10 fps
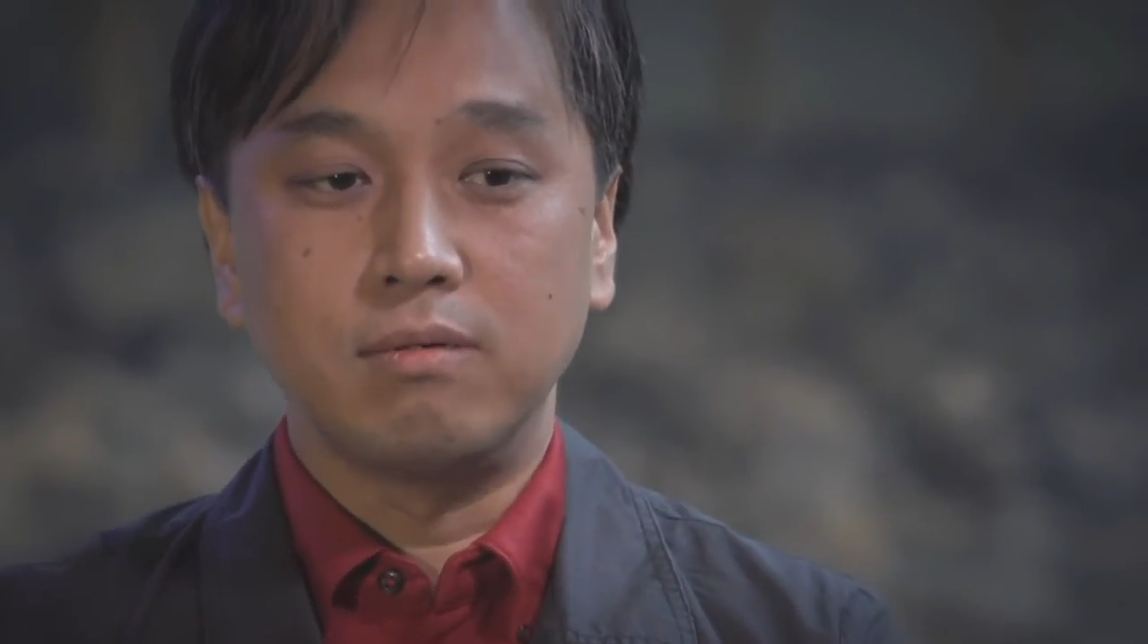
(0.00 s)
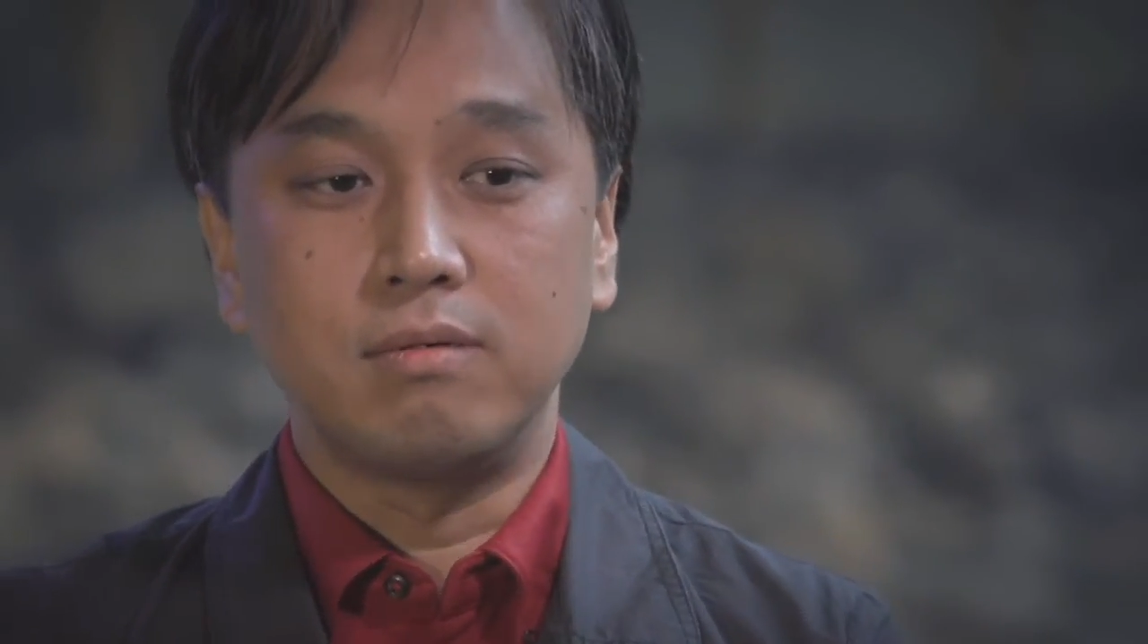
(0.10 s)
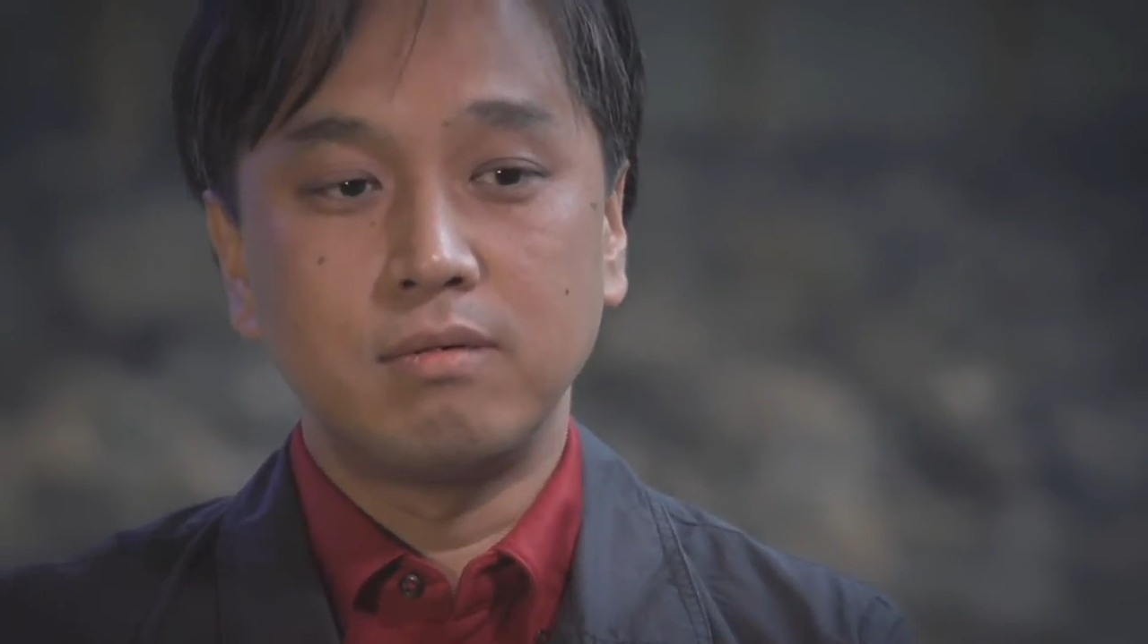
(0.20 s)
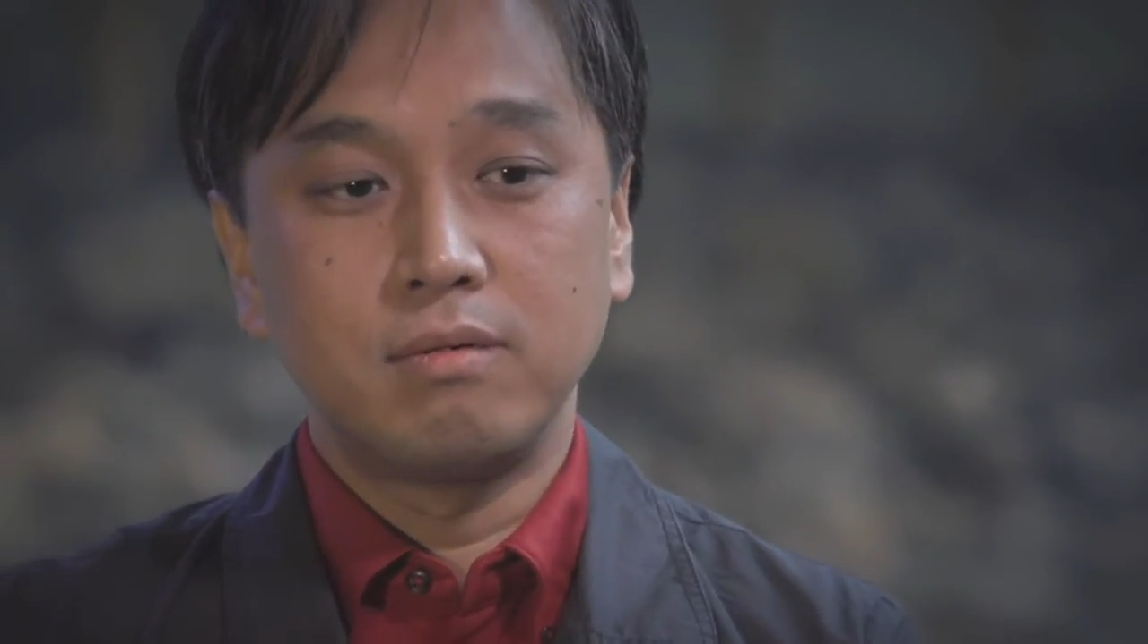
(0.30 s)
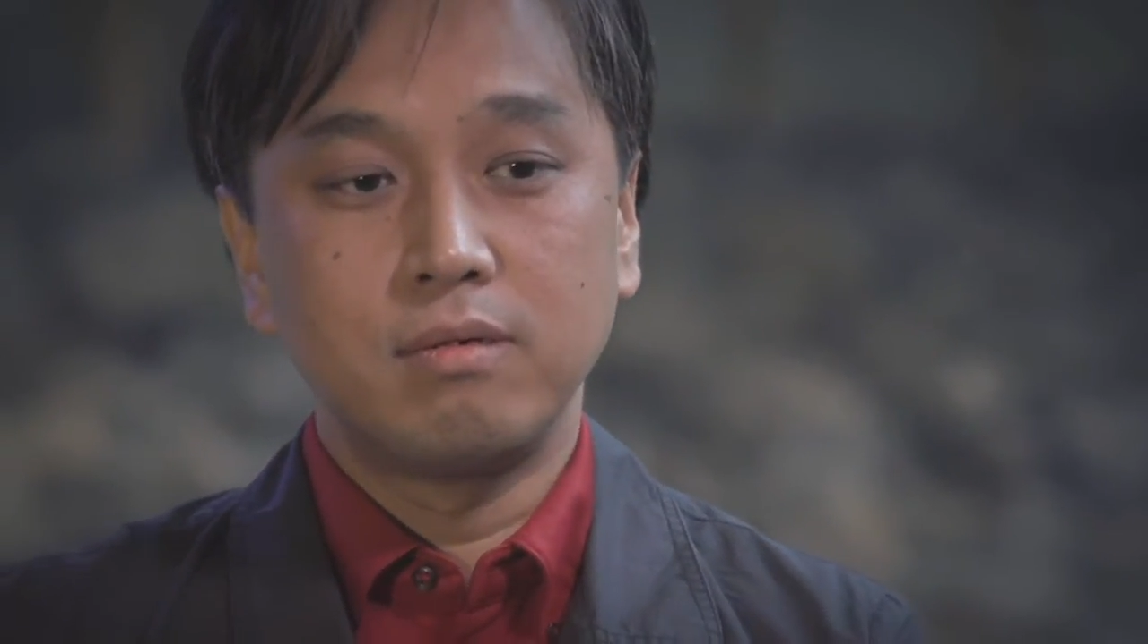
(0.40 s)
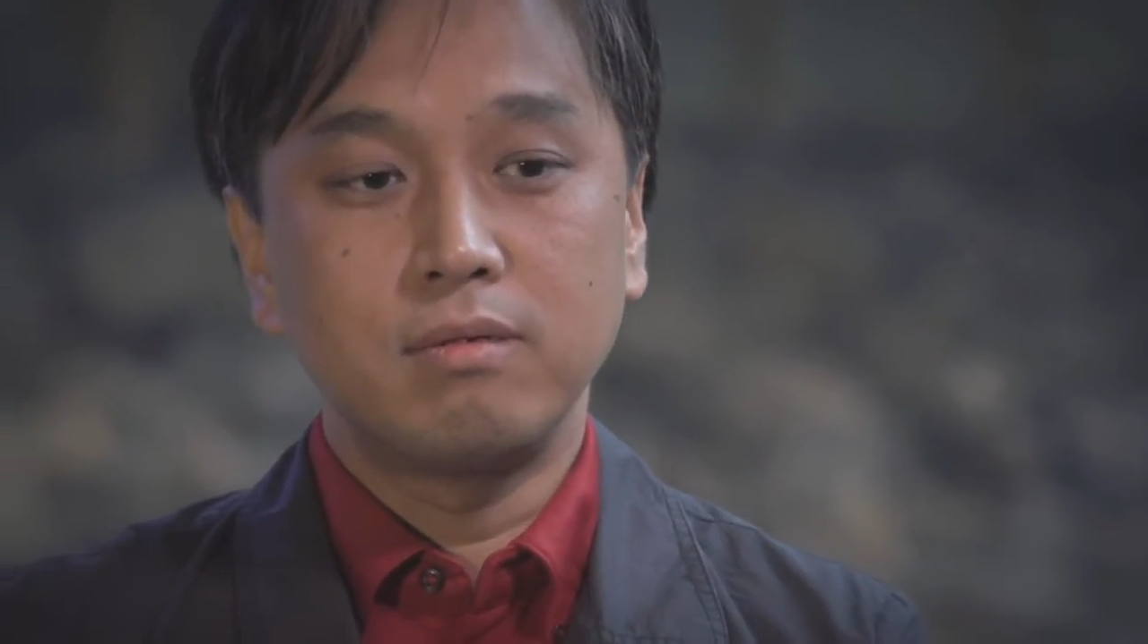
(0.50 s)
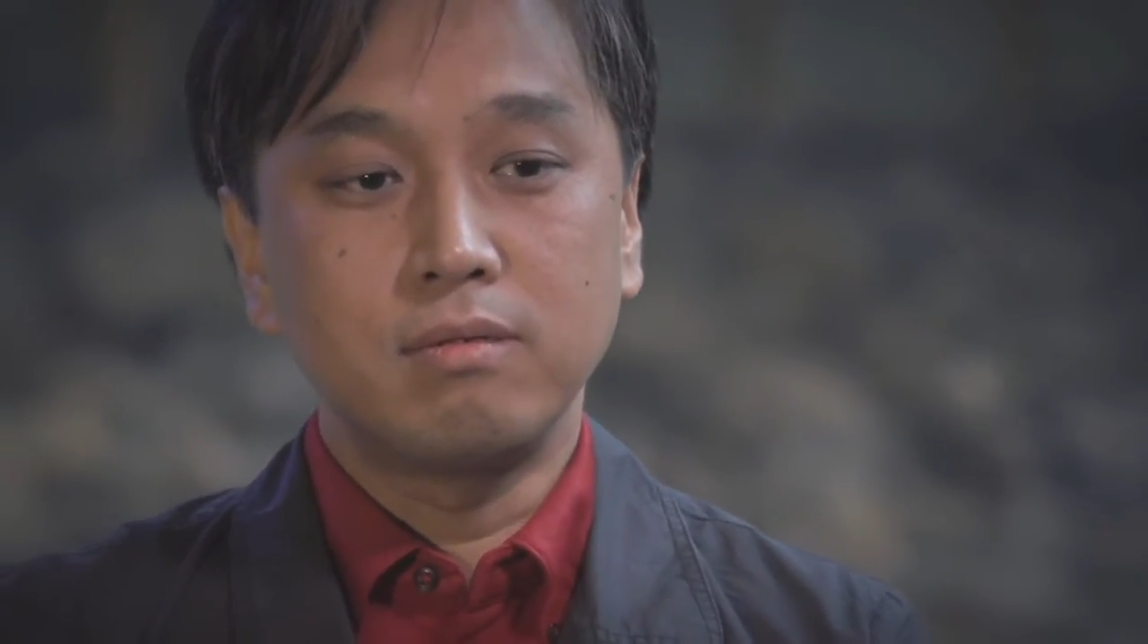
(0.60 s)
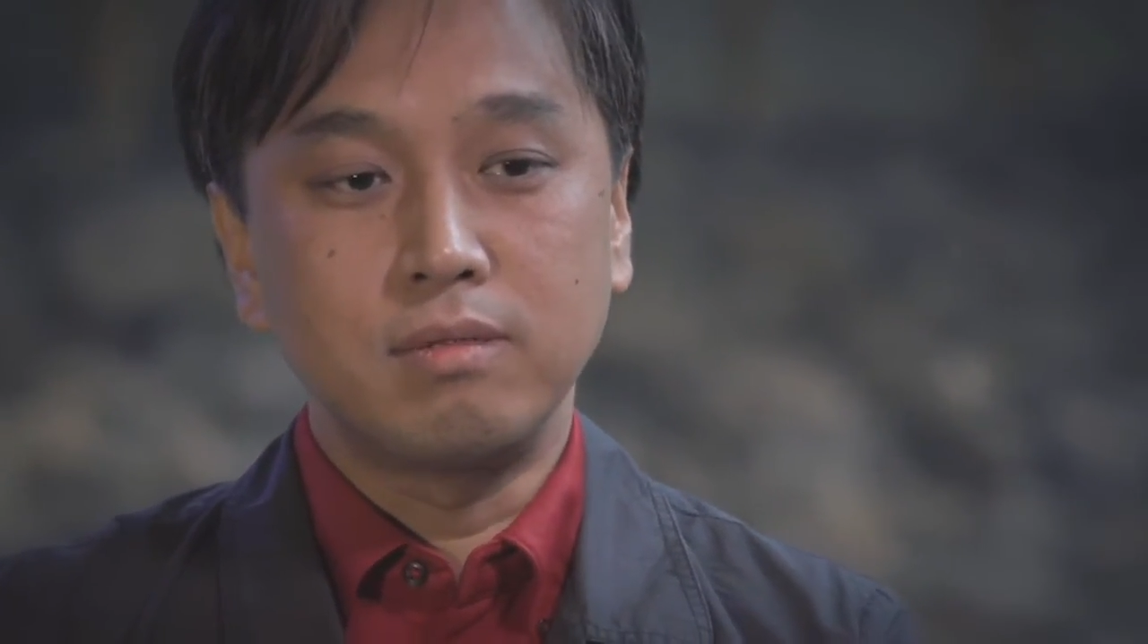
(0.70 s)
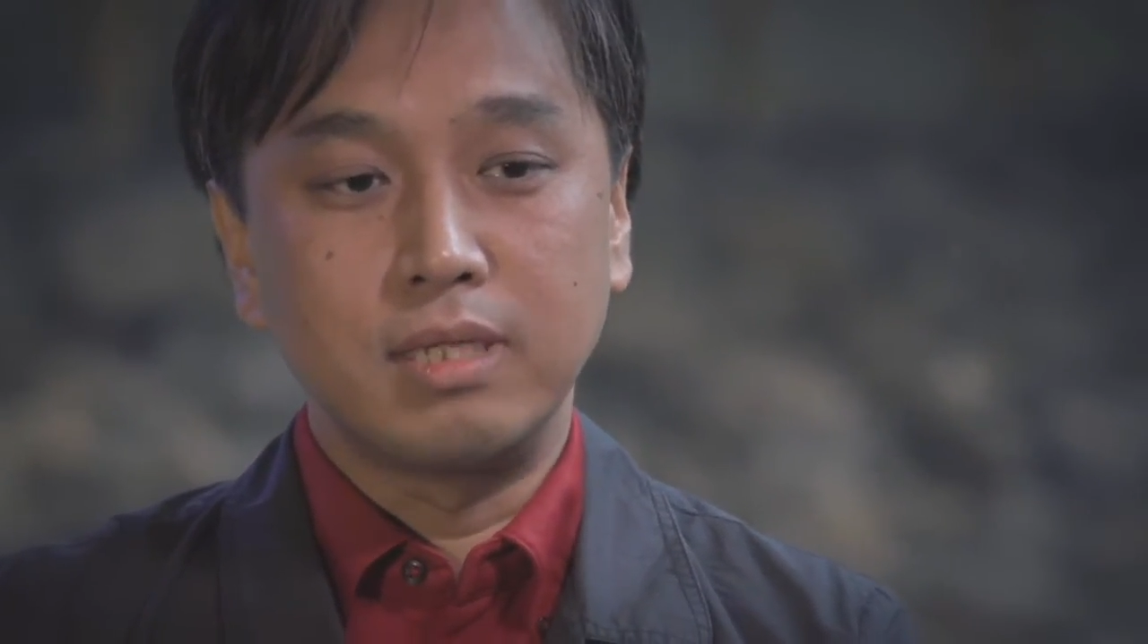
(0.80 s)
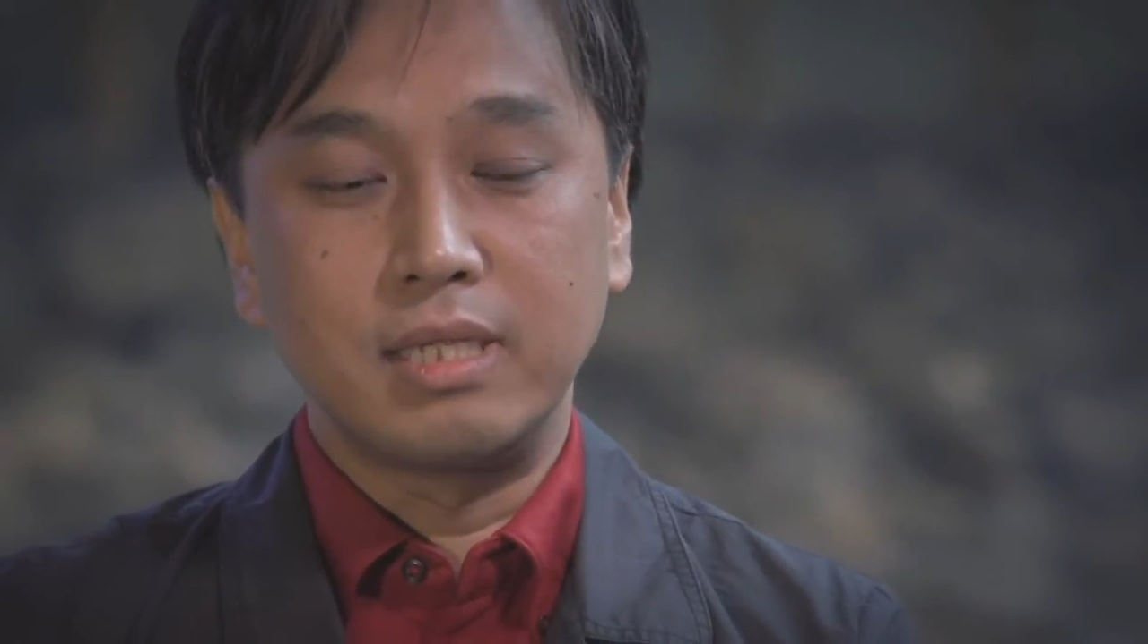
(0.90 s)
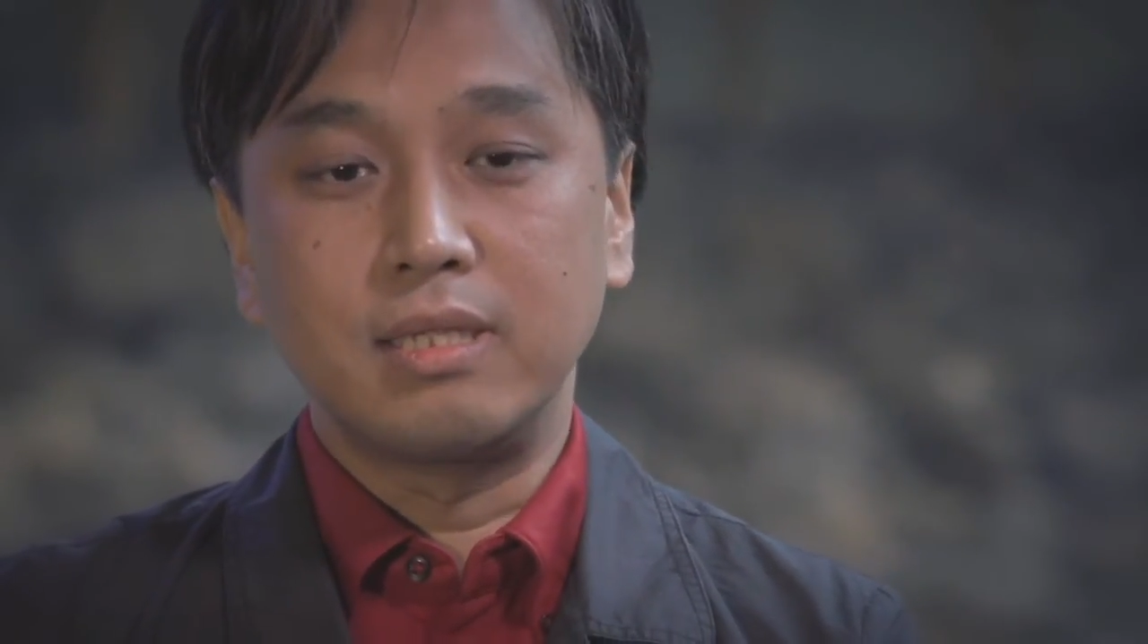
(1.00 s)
but back